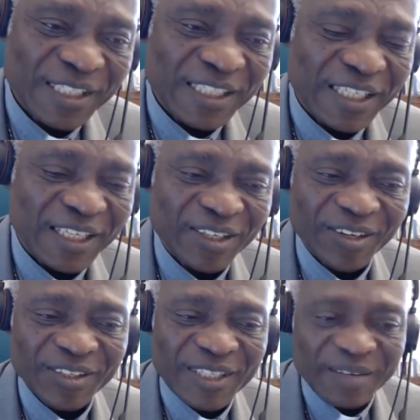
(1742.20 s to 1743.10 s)

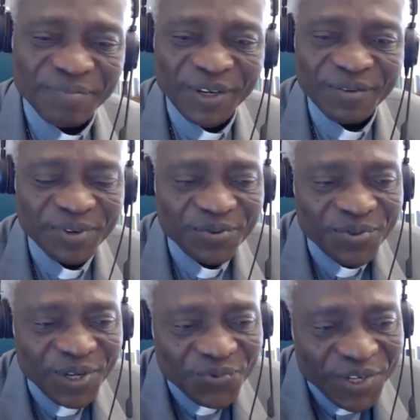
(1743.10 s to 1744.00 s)

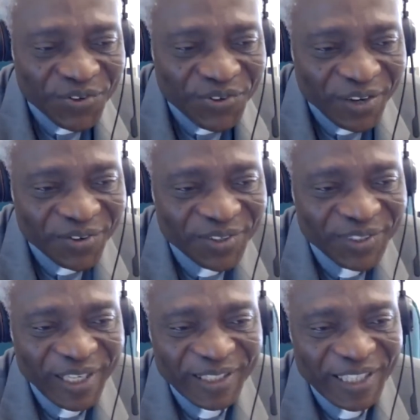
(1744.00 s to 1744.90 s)
When we
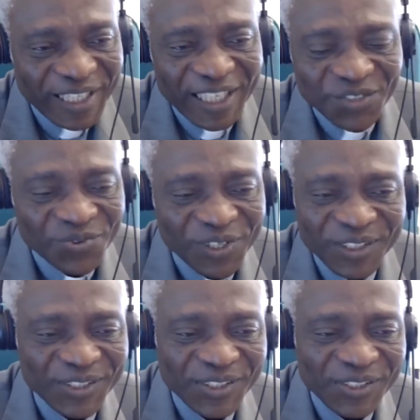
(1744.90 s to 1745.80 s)
recognize that that's what
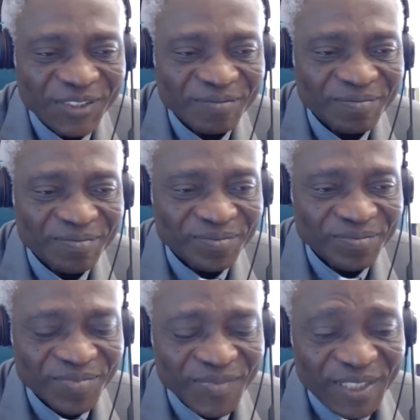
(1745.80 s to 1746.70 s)
it is,
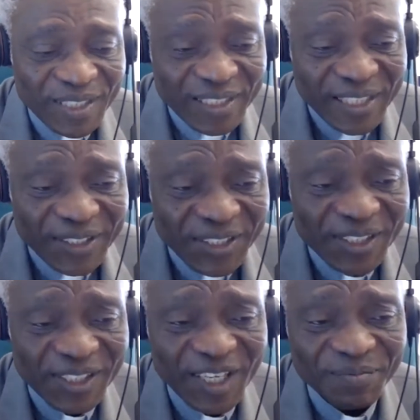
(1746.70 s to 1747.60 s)
the
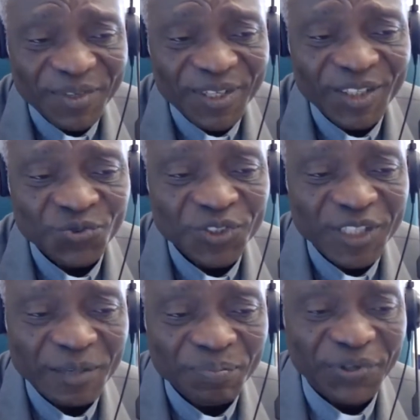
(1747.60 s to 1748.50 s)
encyclical begins with
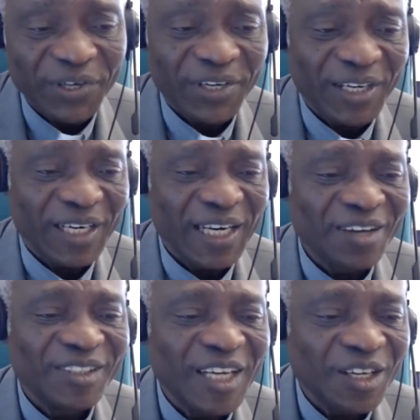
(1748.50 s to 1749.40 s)
a prayer,
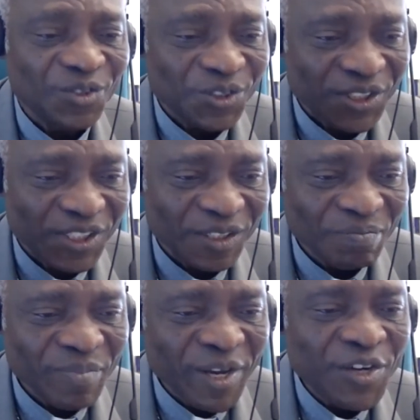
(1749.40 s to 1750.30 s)
Laudato Si,
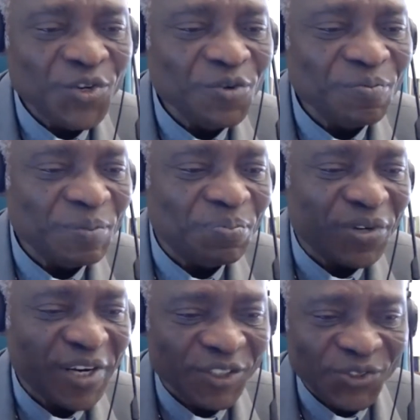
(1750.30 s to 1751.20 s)
may you be
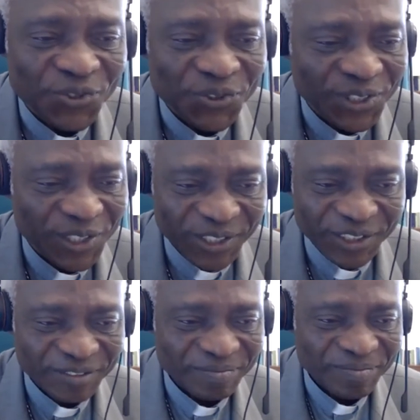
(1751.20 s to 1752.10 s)
praised, O God.
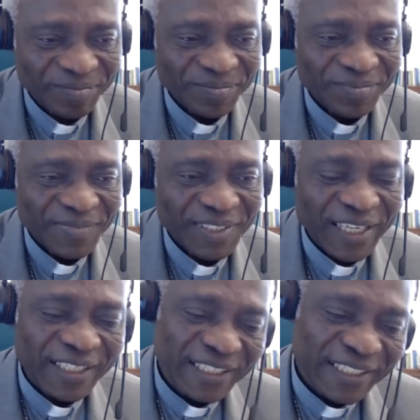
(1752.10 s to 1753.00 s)

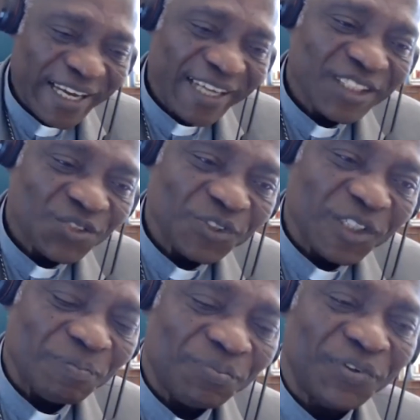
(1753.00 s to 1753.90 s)
And it ends with
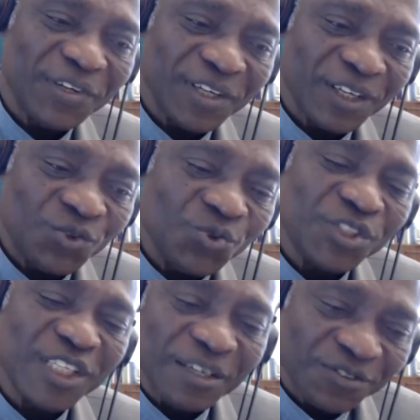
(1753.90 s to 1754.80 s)
a prayer, two
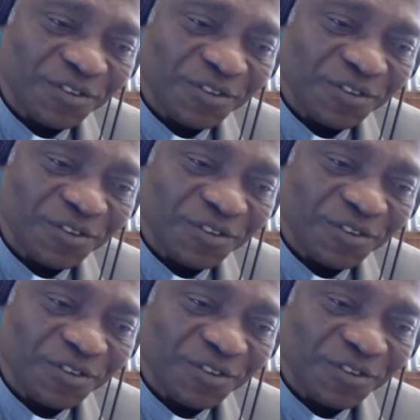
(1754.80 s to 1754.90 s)
types of